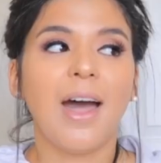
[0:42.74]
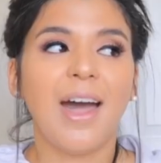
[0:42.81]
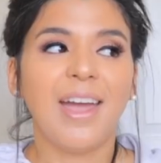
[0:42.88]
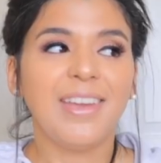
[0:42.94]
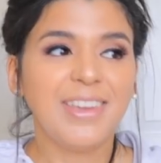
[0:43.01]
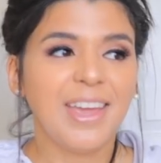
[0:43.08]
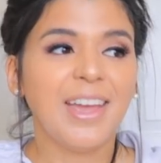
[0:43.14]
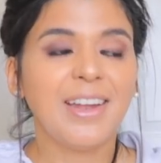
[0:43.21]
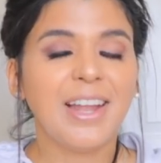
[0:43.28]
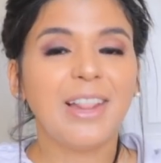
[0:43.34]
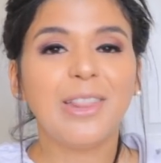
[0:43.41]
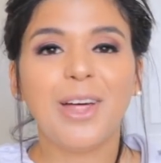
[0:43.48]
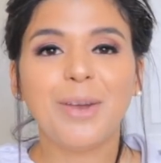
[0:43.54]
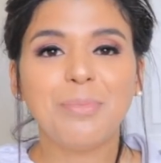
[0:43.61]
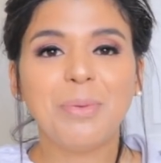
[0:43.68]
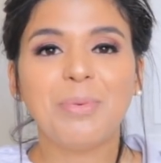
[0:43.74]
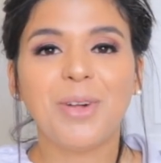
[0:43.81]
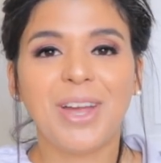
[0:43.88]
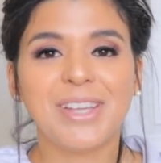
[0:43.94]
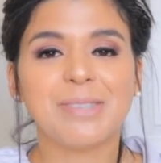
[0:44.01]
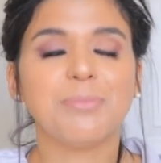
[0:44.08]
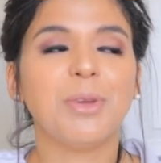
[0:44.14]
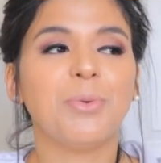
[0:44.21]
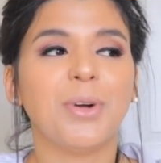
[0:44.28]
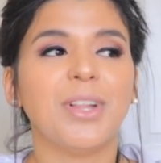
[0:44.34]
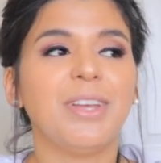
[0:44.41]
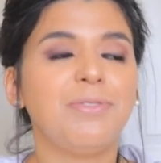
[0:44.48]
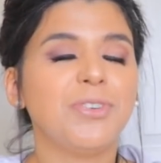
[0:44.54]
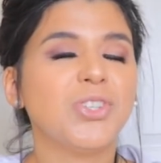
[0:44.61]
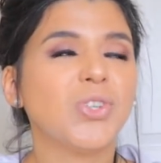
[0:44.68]
I can't, a lot of people ask me, well,
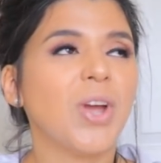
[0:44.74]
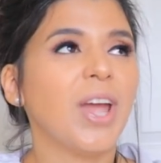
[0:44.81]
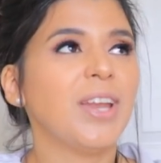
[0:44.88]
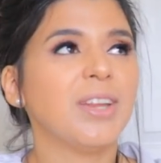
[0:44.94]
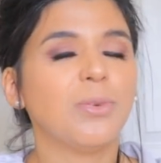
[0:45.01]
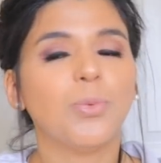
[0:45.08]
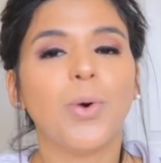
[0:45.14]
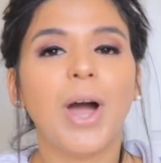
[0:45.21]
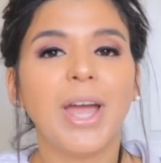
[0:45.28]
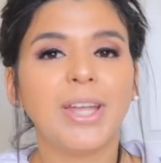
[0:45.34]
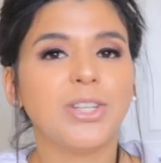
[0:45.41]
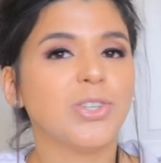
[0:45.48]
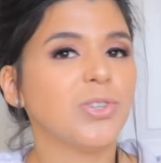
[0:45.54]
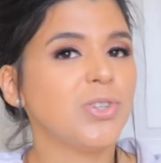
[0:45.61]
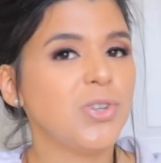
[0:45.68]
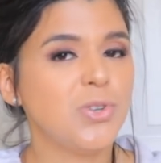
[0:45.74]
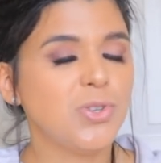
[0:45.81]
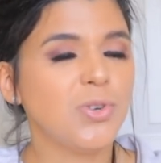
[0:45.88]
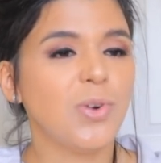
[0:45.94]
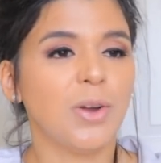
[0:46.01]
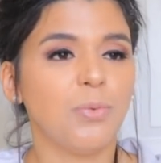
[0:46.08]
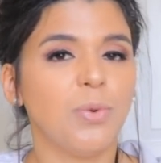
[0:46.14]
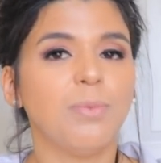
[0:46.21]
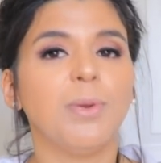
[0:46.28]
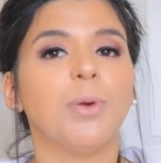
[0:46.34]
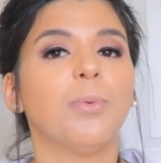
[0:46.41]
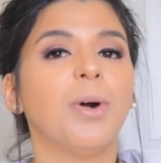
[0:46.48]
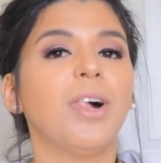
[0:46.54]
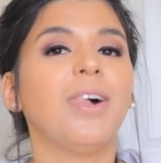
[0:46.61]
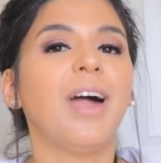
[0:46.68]
if you tried it, why don't you do a review?
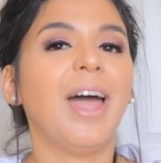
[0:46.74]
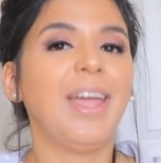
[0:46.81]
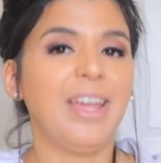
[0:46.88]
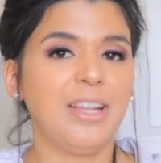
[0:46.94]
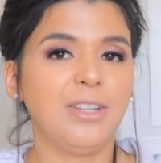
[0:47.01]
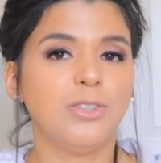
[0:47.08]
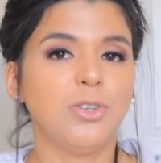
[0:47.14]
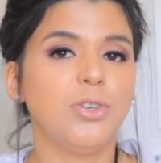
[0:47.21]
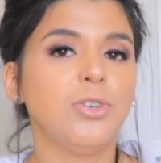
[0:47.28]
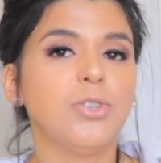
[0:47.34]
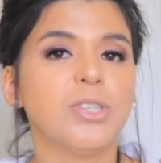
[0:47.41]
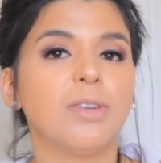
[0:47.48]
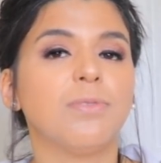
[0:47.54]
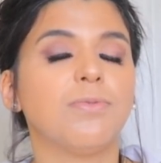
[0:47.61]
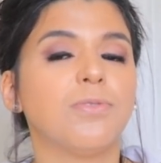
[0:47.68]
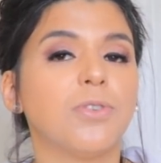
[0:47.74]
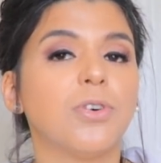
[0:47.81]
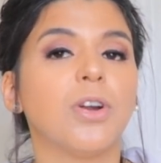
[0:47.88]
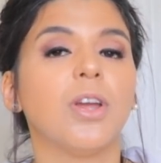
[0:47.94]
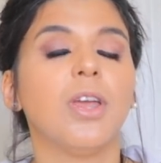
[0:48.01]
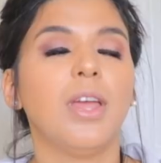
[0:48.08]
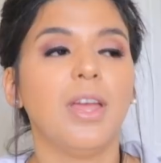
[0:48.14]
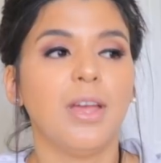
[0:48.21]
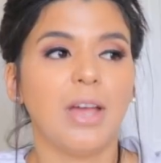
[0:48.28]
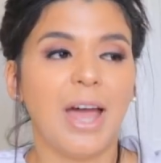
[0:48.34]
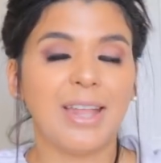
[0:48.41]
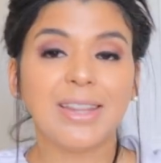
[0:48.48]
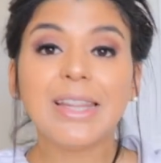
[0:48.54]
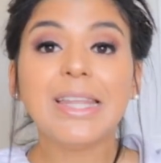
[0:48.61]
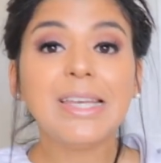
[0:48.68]
Well, I had to use it for
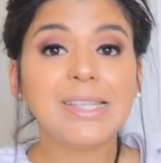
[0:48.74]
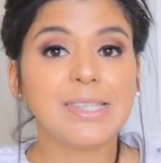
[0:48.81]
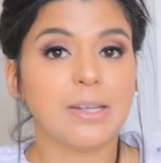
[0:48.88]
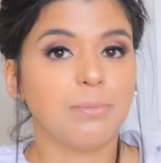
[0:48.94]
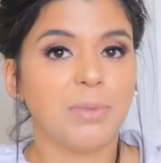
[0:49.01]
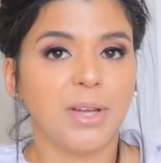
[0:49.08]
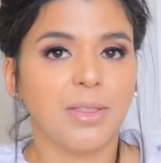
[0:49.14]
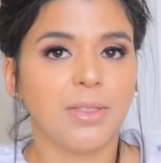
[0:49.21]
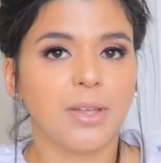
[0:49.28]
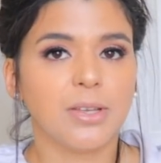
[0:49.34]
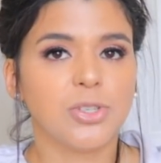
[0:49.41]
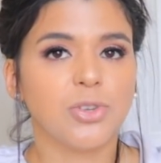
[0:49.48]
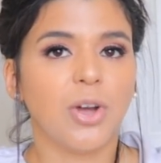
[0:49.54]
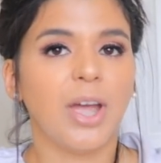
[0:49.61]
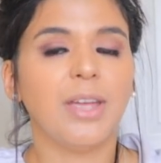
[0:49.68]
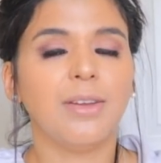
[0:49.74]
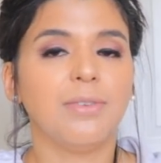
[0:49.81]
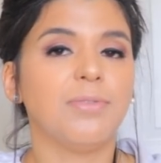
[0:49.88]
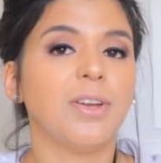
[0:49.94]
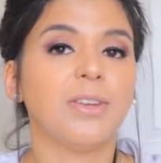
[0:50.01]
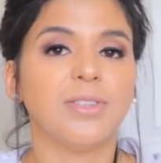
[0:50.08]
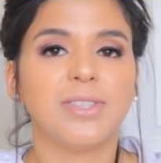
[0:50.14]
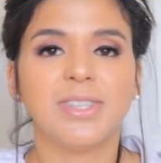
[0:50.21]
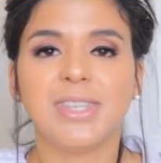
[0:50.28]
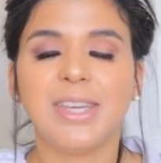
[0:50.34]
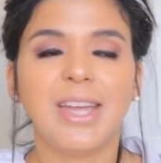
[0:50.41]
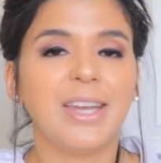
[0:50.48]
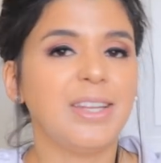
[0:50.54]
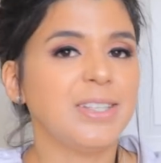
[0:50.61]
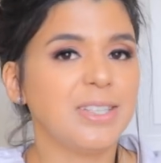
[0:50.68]
at least a month. So I, if I could
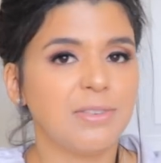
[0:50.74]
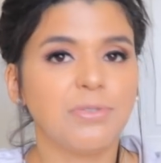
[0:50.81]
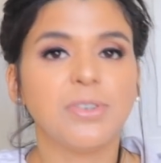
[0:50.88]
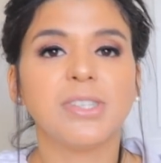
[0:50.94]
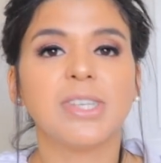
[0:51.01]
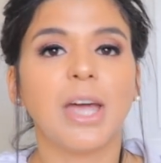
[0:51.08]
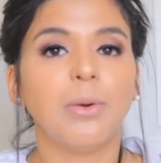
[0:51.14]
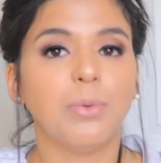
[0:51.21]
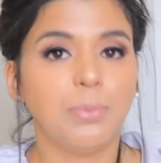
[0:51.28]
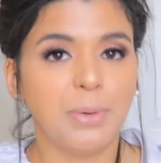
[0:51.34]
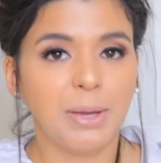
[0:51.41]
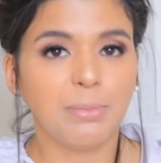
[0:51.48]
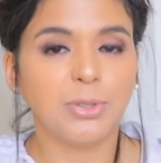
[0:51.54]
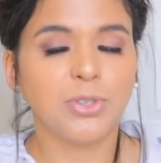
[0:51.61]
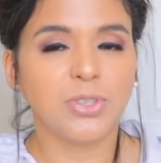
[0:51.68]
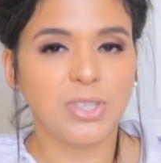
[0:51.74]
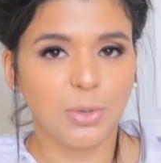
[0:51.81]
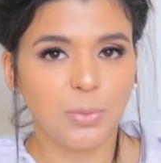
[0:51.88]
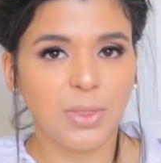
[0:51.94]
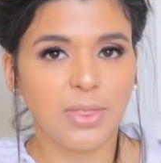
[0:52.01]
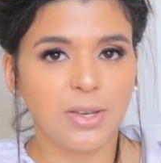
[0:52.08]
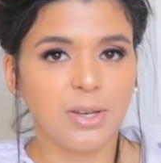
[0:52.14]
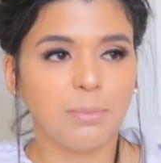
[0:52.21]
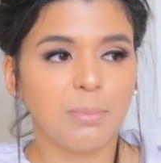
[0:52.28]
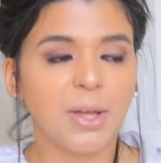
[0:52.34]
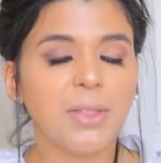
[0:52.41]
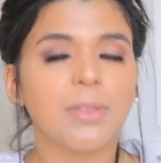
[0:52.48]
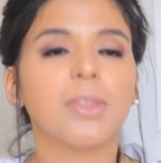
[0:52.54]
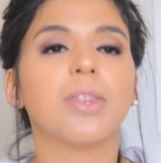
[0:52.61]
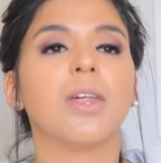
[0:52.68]
see any difference, I would be able to say within a
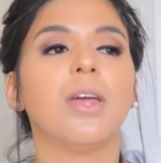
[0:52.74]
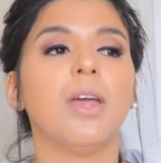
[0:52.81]
month.